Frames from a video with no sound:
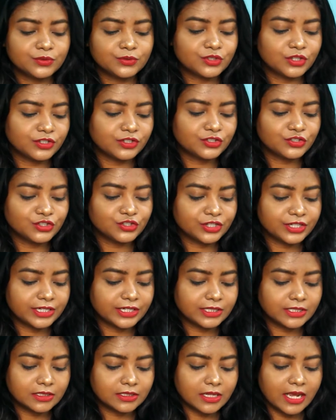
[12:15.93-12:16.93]
which are the
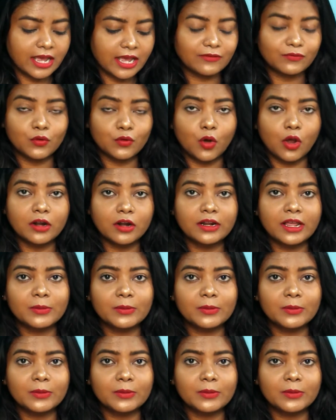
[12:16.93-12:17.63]
shades I have got.